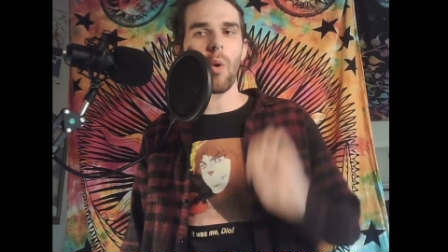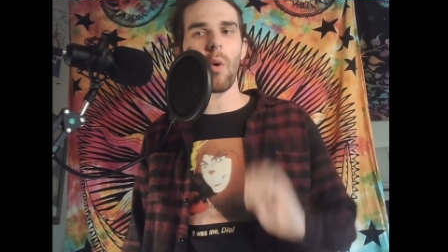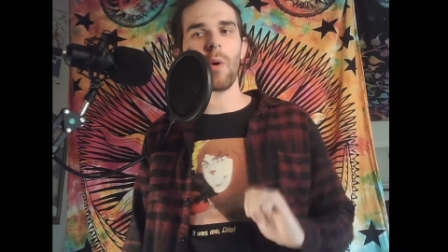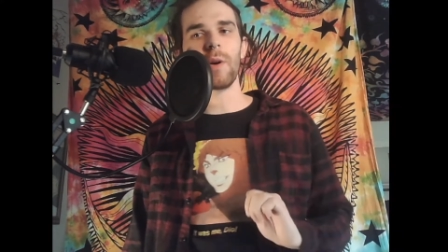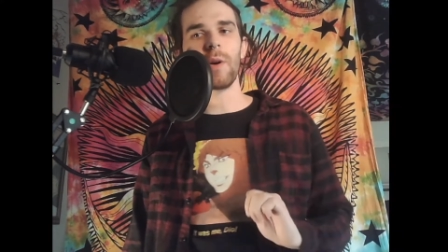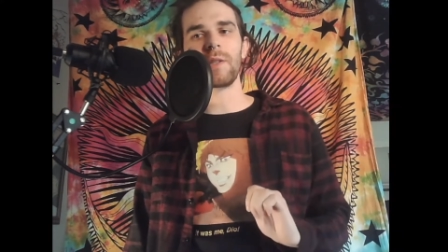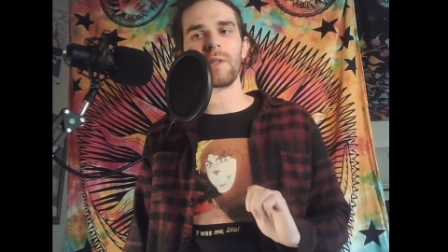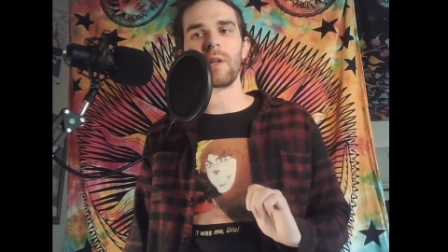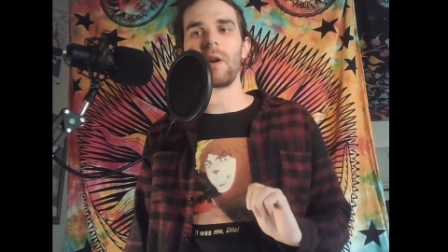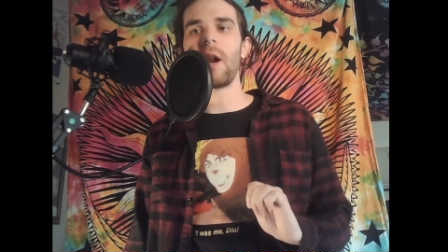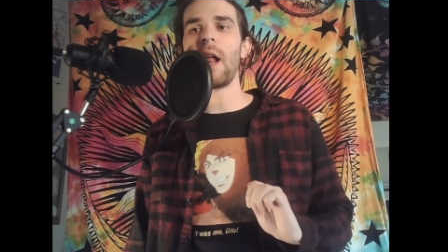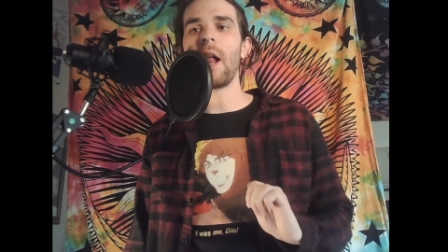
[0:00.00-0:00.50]

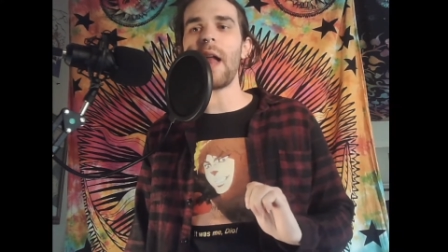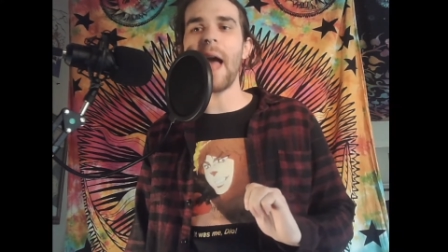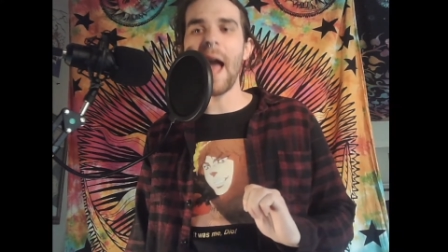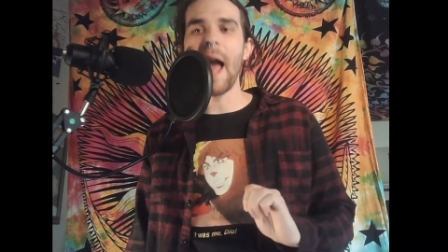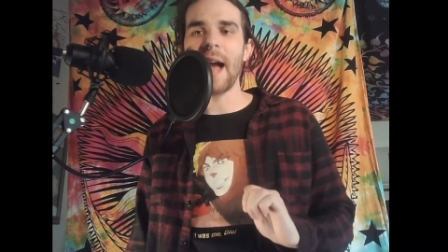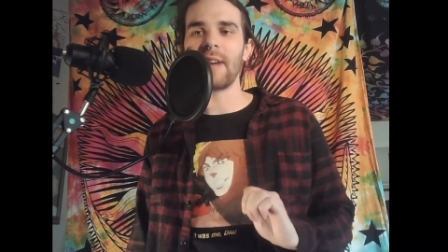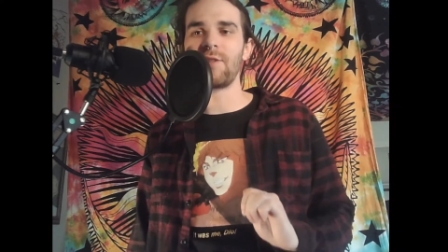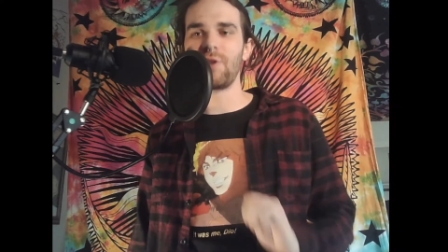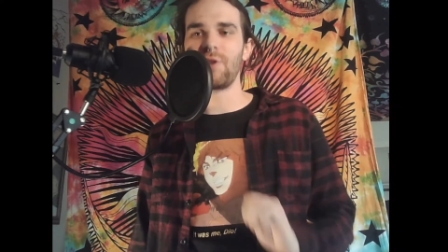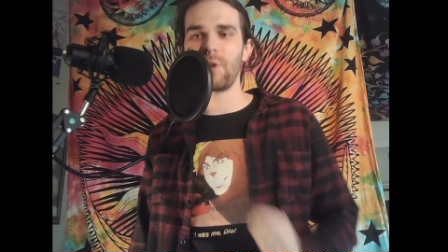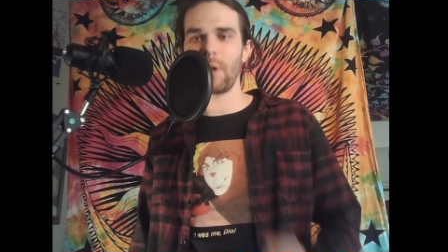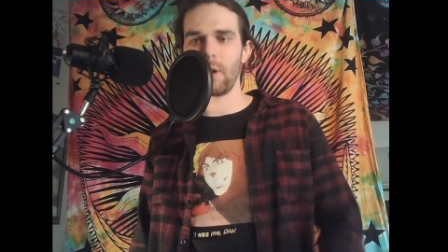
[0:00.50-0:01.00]
they're not
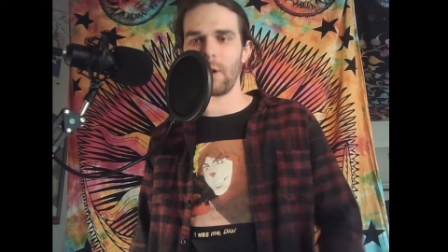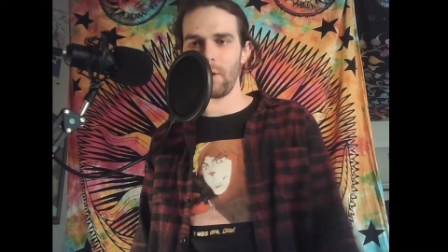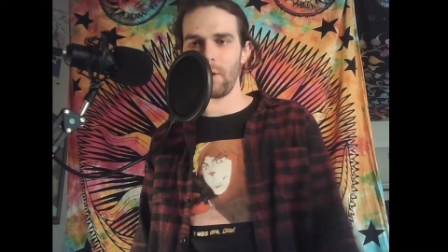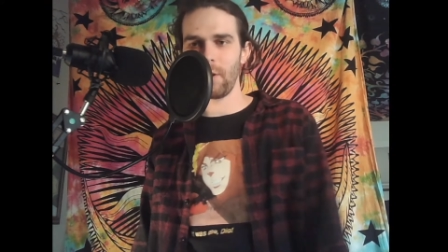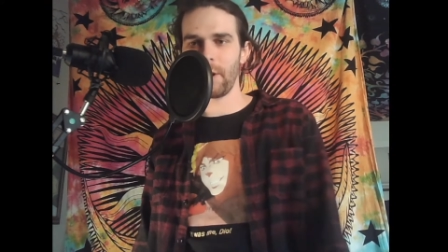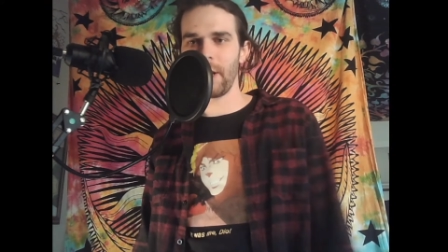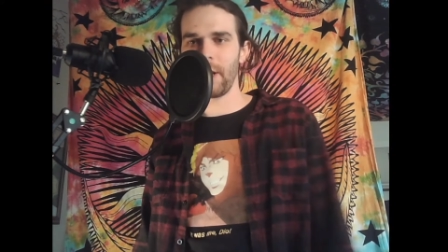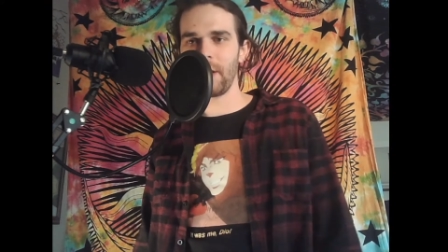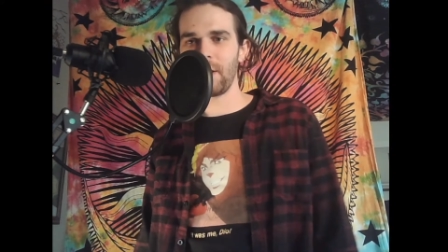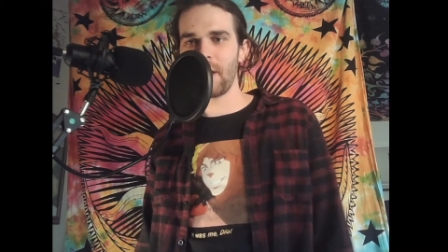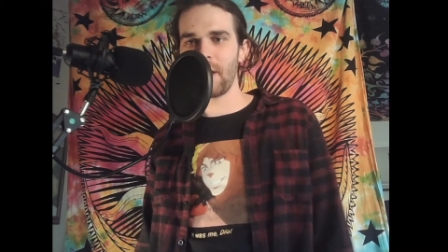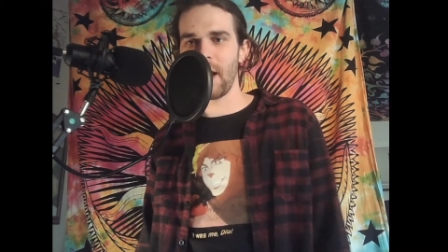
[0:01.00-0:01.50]
actually going to
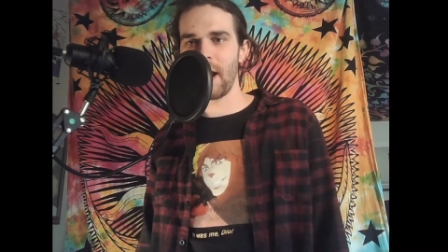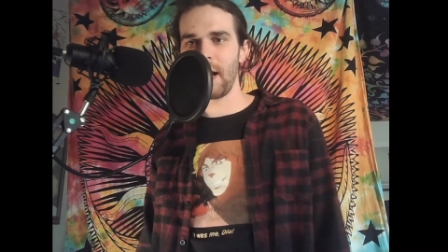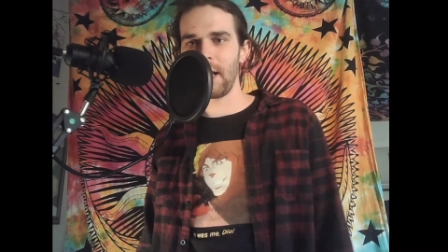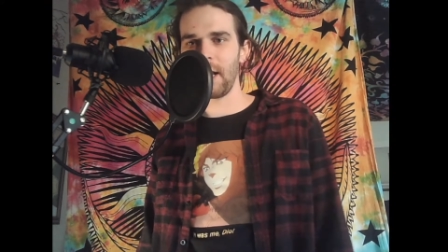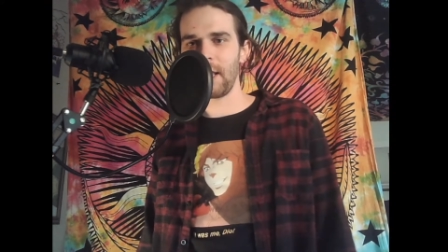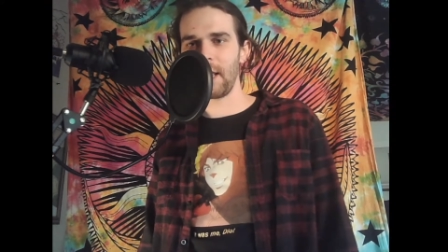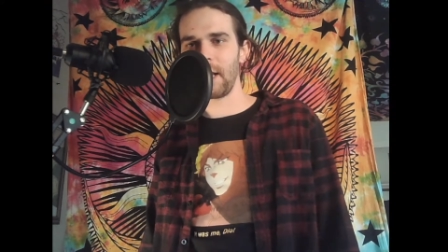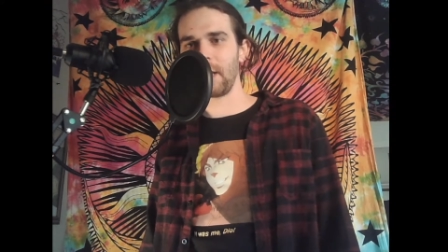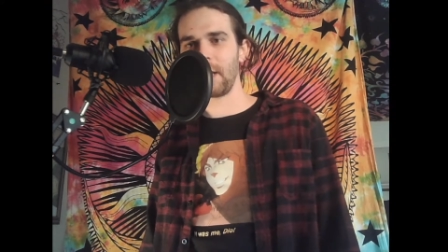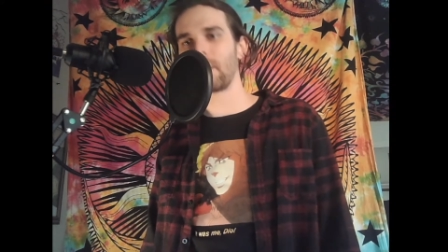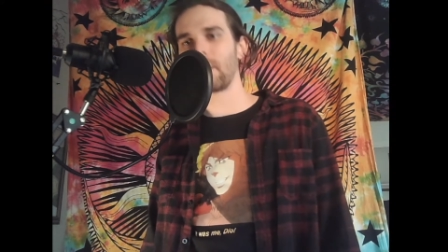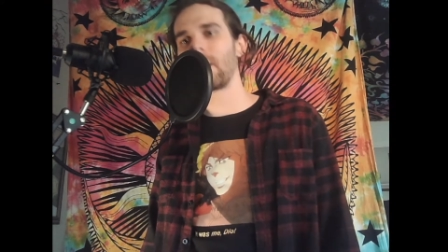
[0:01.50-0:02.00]
look into
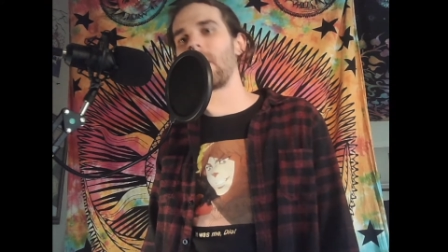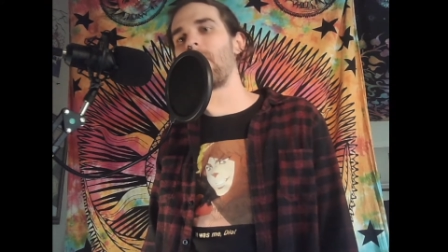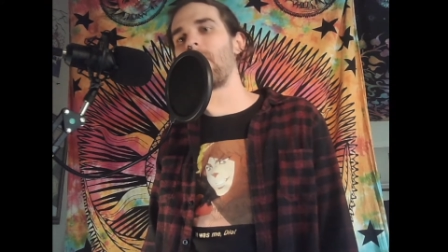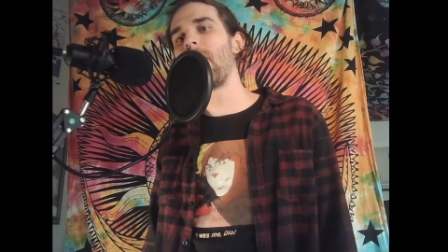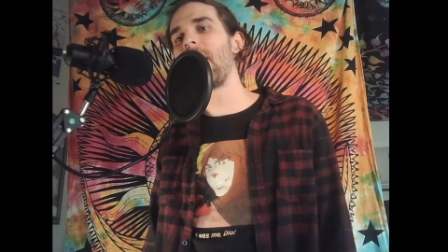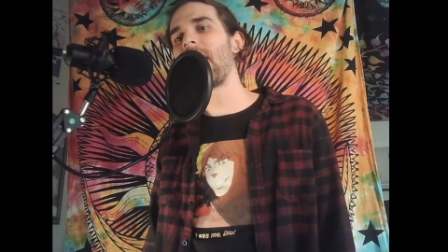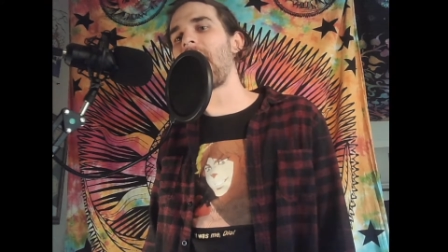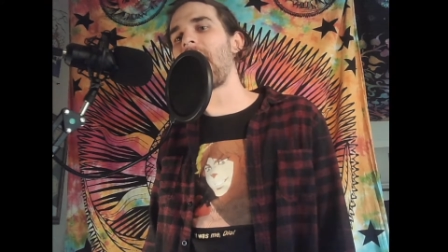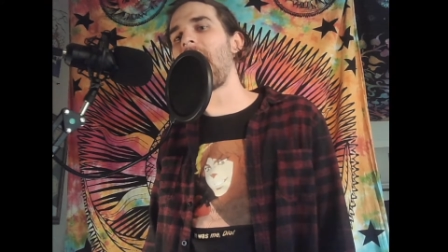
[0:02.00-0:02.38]
anything. They're going to make